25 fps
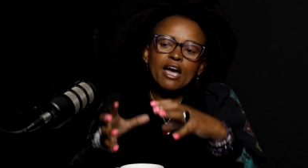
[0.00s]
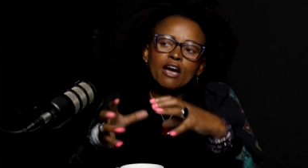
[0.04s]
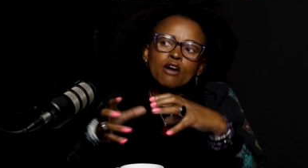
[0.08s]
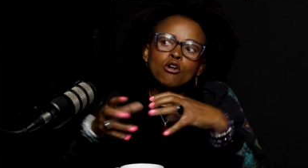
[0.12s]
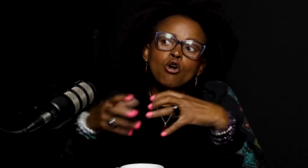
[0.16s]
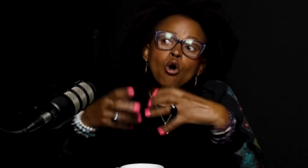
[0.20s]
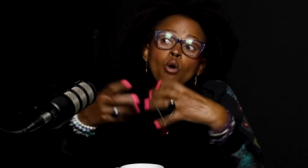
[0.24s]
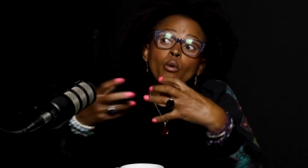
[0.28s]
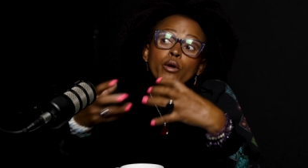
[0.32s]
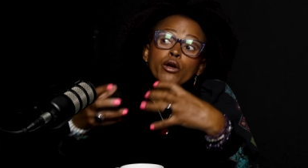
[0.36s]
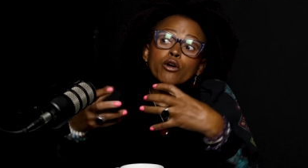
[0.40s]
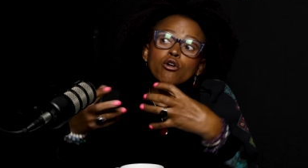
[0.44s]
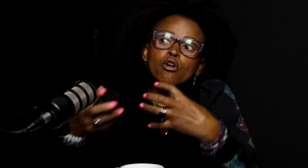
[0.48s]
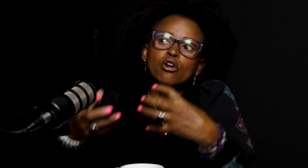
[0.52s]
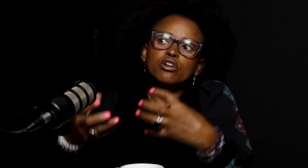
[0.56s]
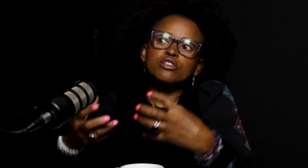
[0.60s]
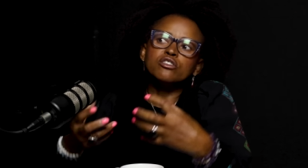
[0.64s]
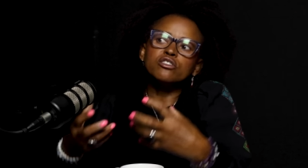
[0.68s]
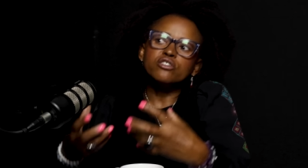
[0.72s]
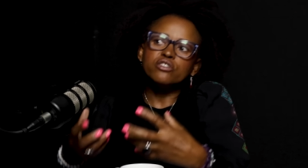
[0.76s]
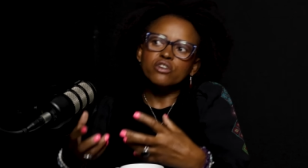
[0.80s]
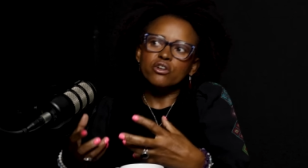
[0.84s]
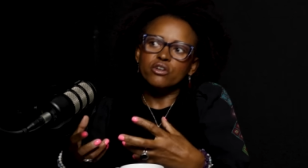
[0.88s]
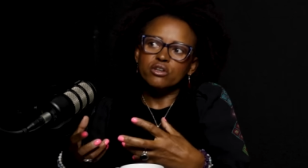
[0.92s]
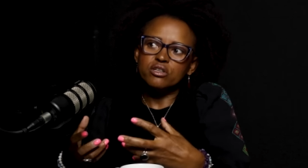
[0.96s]
going
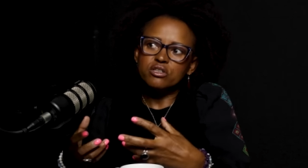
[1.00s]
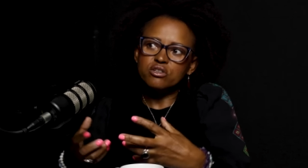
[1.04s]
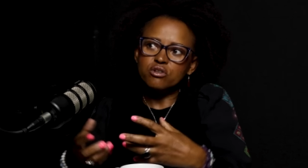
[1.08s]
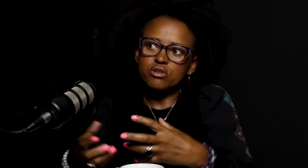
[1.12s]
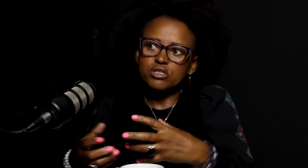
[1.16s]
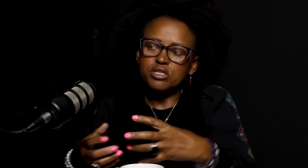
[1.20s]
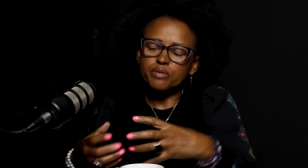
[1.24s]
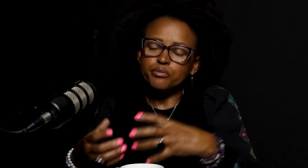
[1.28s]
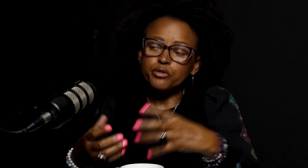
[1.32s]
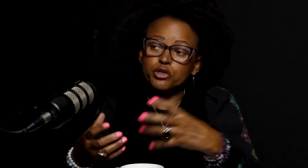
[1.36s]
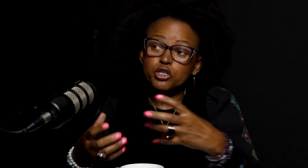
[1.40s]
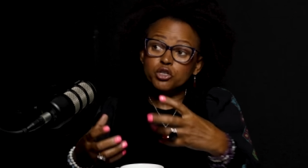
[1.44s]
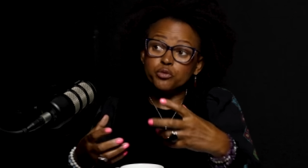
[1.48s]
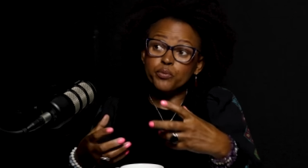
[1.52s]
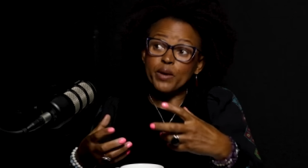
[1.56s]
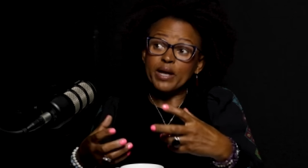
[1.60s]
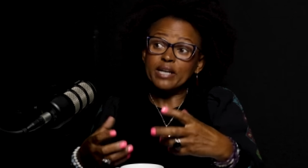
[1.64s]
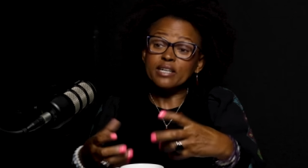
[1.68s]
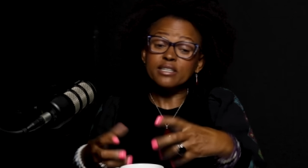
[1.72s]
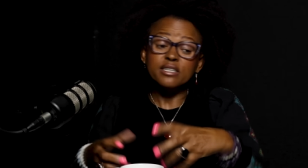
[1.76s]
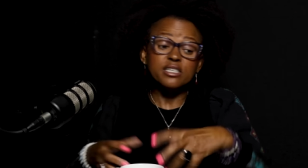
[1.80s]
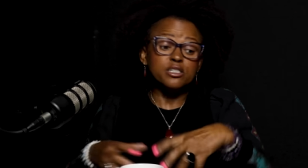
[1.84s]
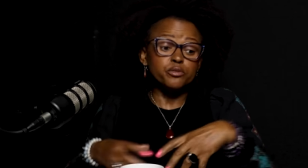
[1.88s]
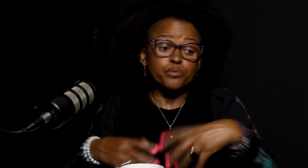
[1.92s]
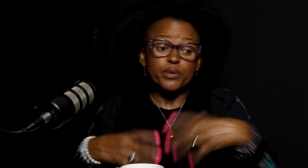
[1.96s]
concerns, because a
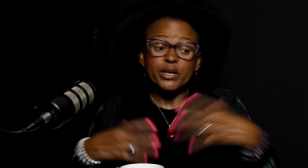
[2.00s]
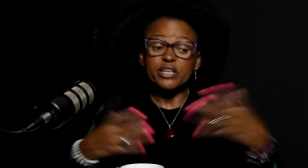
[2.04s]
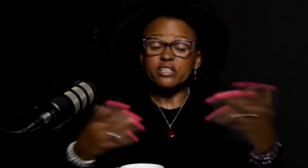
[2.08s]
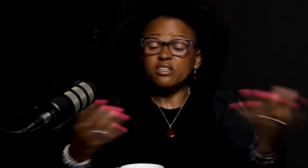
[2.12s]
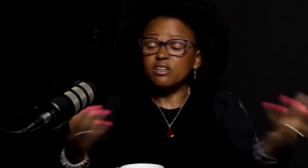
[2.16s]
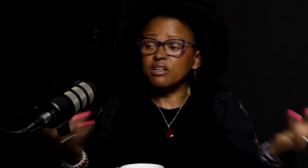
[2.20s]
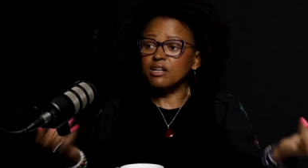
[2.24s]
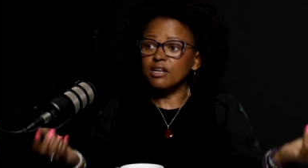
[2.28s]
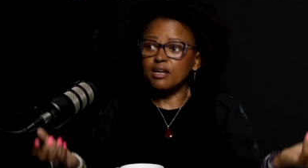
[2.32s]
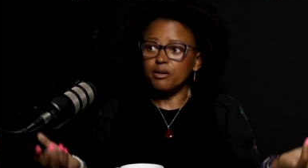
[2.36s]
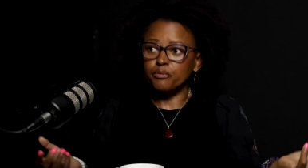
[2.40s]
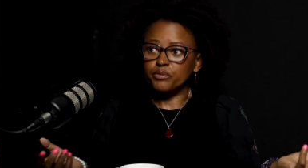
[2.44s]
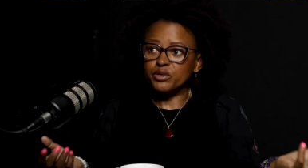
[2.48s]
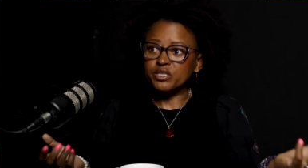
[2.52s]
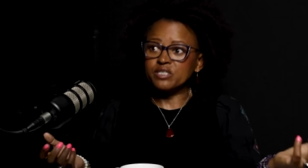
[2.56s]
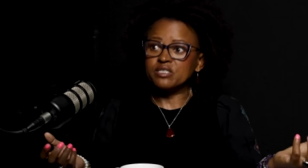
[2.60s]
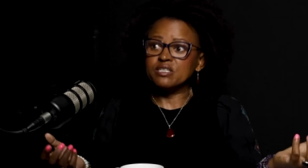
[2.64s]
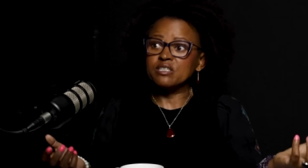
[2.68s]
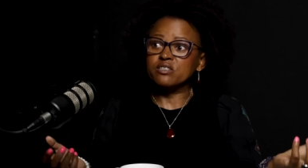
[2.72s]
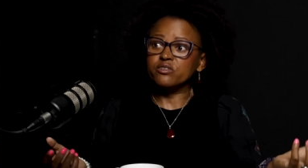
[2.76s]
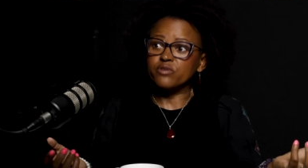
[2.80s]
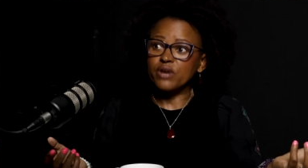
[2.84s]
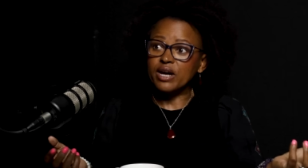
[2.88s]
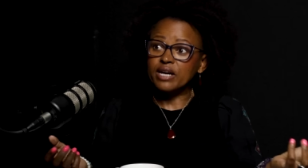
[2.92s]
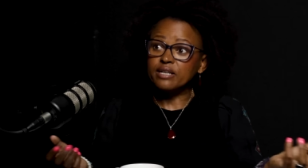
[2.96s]
municipality is basically a
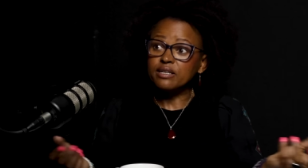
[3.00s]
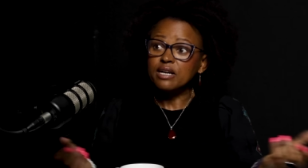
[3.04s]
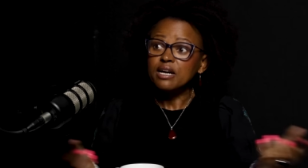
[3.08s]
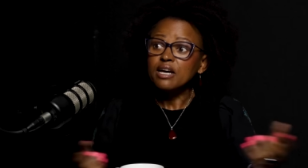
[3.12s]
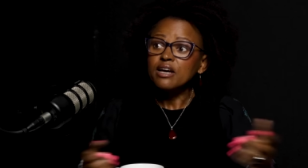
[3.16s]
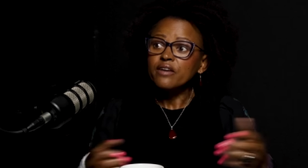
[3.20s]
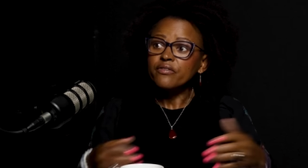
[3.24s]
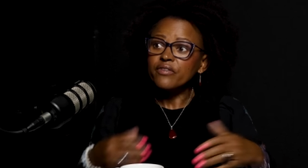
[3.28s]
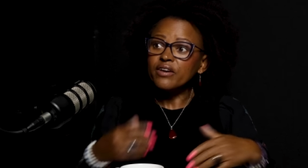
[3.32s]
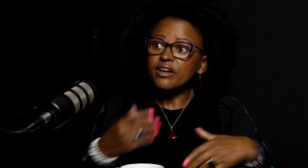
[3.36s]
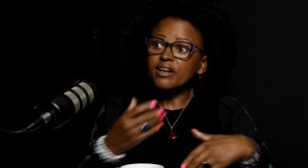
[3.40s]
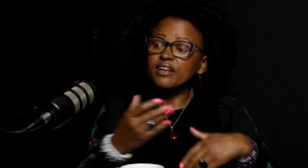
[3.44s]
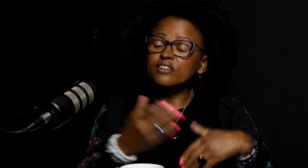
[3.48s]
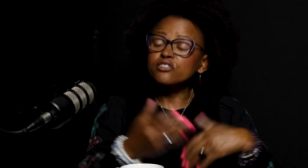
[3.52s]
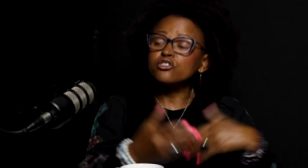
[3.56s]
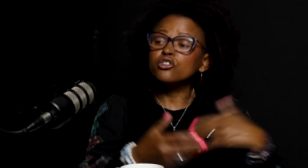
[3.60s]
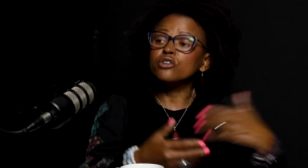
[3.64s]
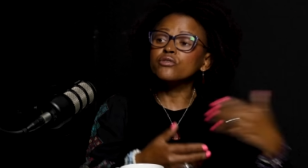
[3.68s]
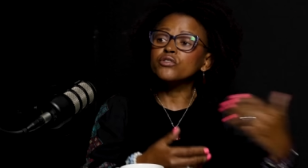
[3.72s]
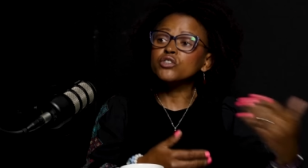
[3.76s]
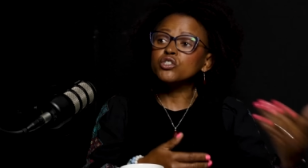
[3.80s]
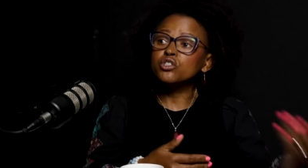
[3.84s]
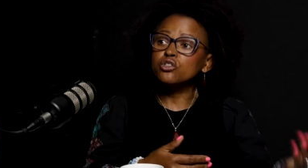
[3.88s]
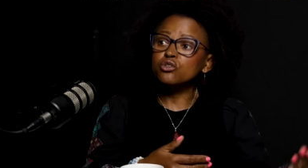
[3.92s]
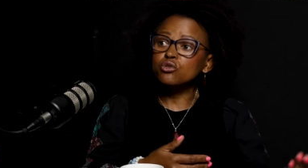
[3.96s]
business, right? That has
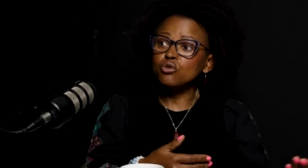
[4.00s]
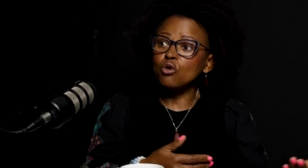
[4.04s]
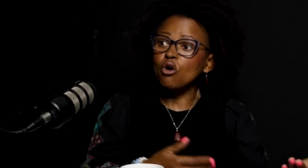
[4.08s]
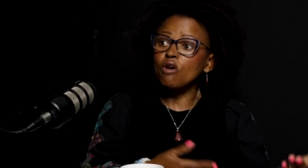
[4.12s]
services to